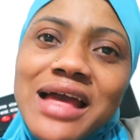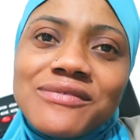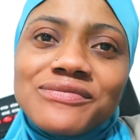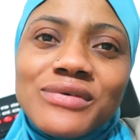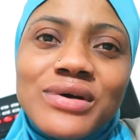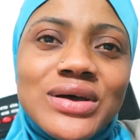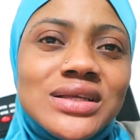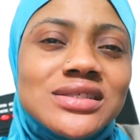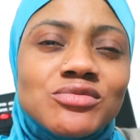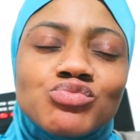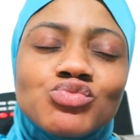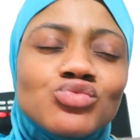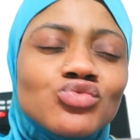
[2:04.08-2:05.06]
Afos
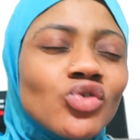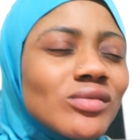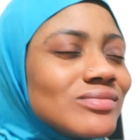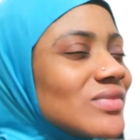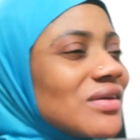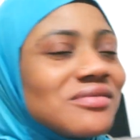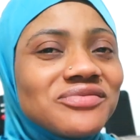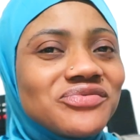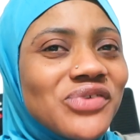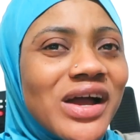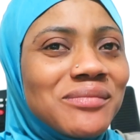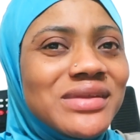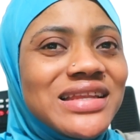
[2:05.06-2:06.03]

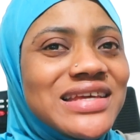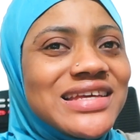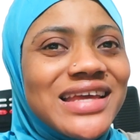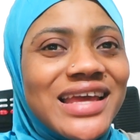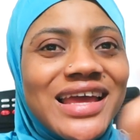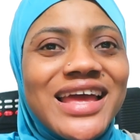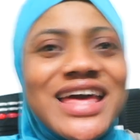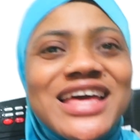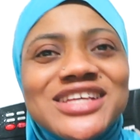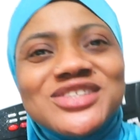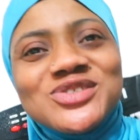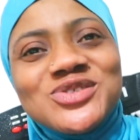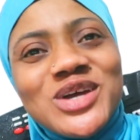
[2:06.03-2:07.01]
family.
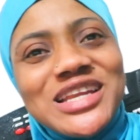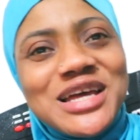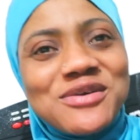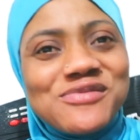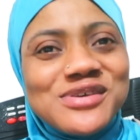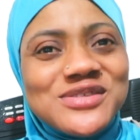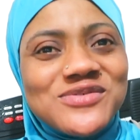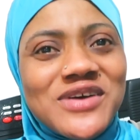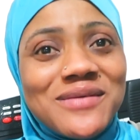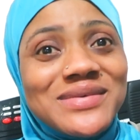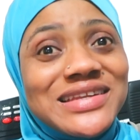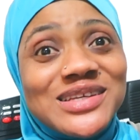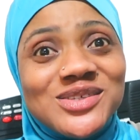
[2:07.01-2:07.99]
Join Afos
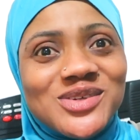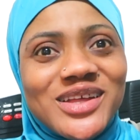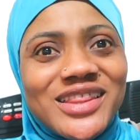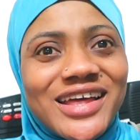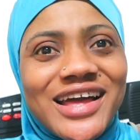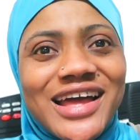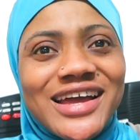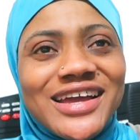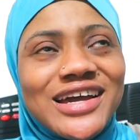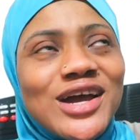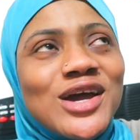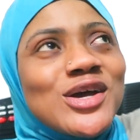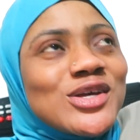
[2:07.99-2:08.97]
family, join the
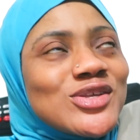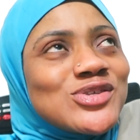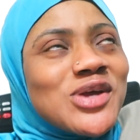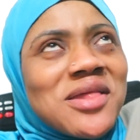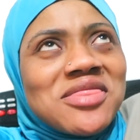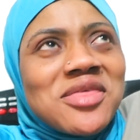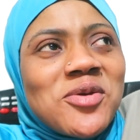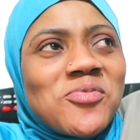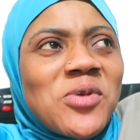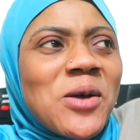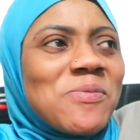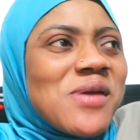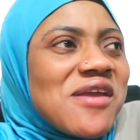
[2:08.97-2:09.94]
gang, join the
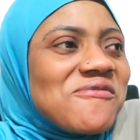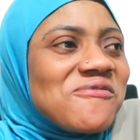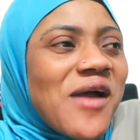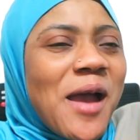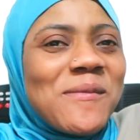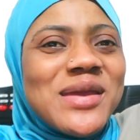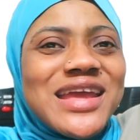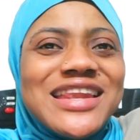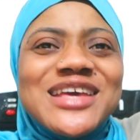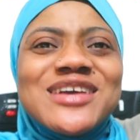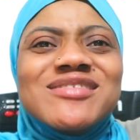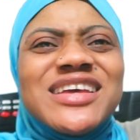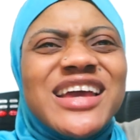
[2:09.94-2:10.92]
popping family.
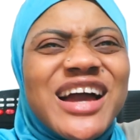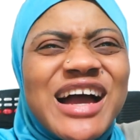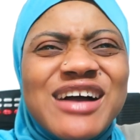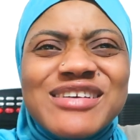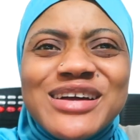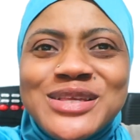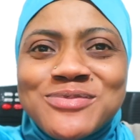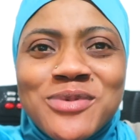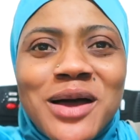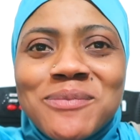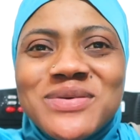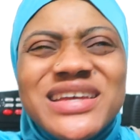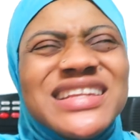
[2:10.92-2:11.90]
We always
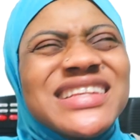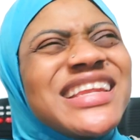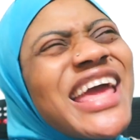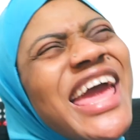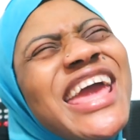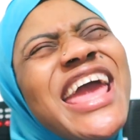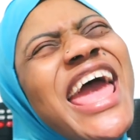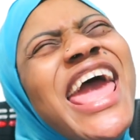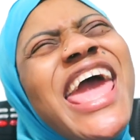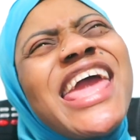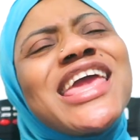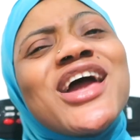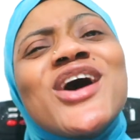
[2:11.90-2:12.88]
popping. Hey,
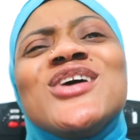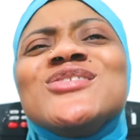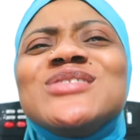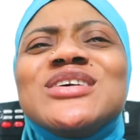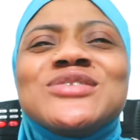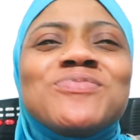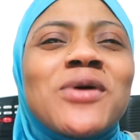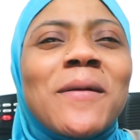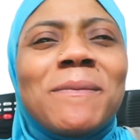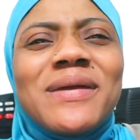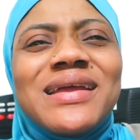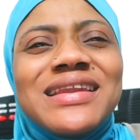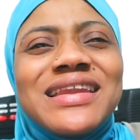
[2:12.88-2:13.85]
hey, always
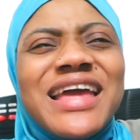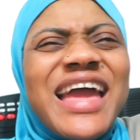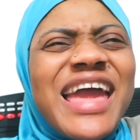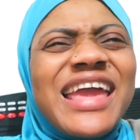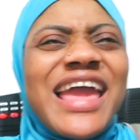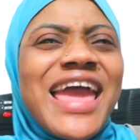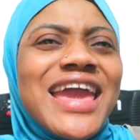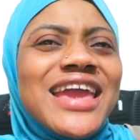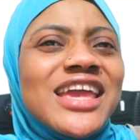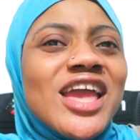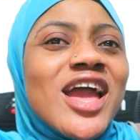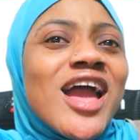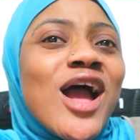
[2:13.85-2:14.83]
popping. Hey,
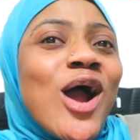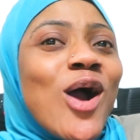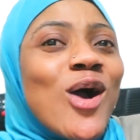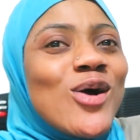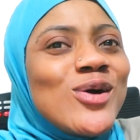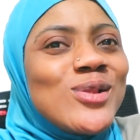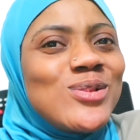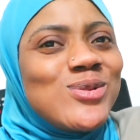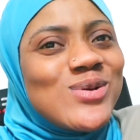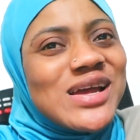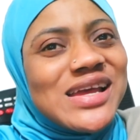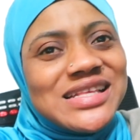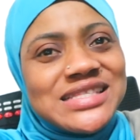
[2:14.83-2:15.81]
hey,
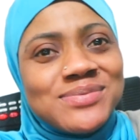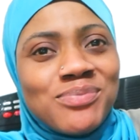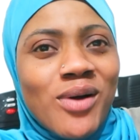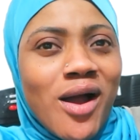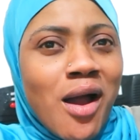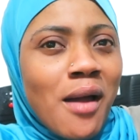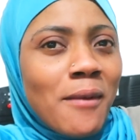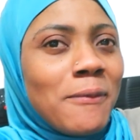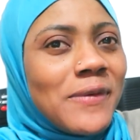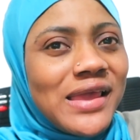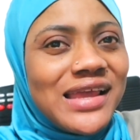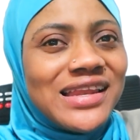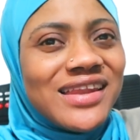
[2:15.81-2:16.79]
always
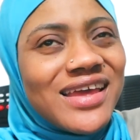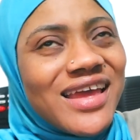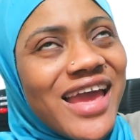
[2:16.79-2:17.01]
popping.